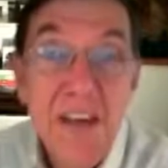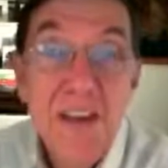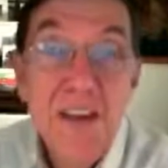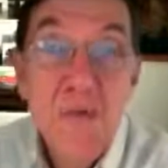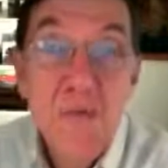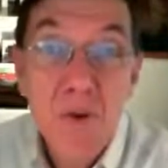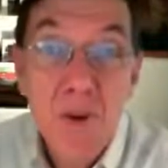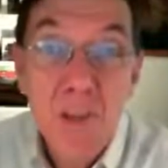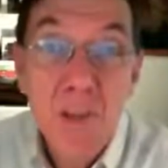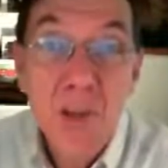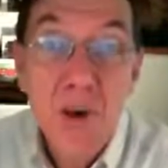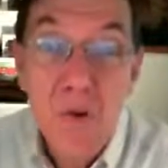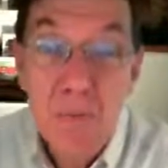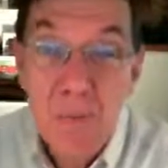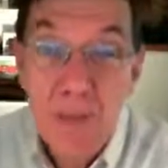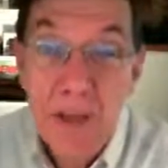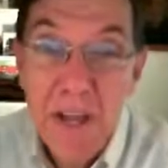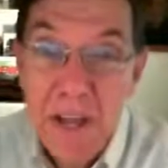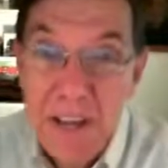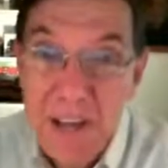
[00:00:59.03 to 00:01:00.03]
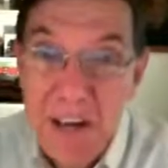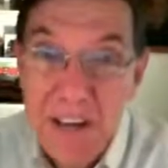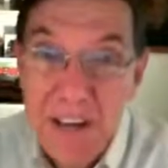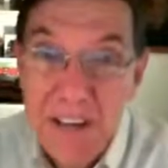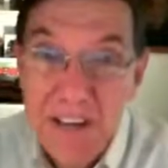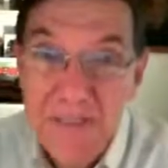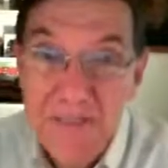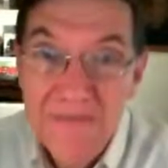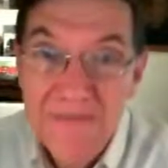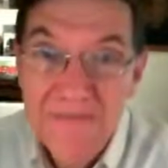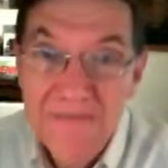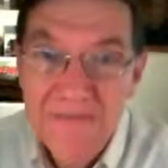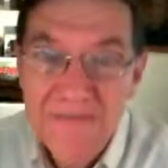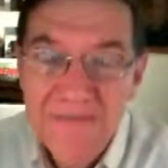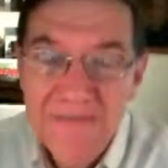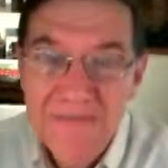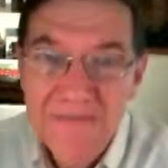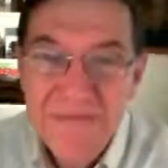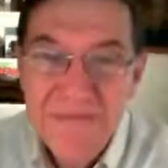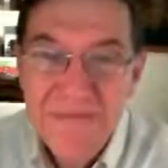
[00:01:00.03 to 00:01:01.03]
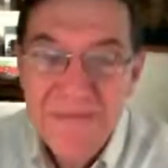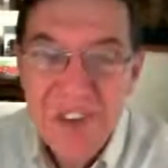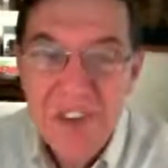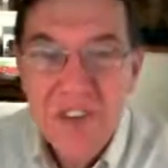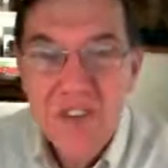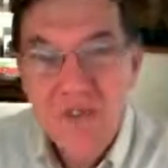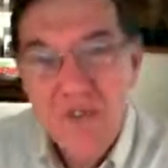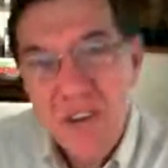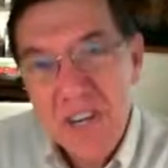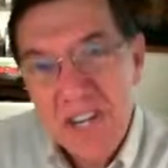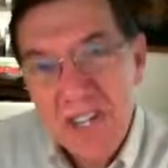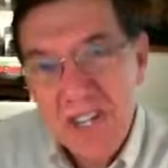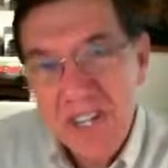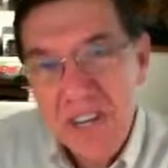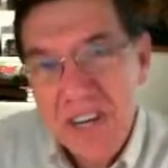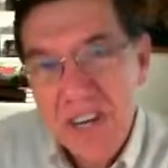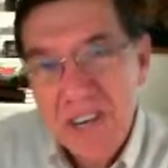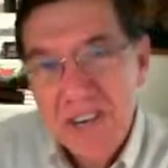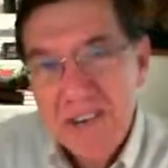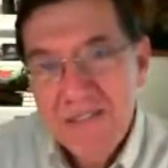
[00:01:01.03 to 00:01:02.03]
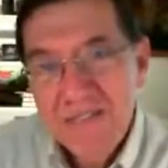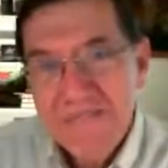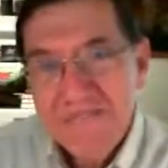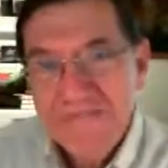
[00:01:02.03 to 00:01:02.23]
It really helped me a lot. Thanks for listening.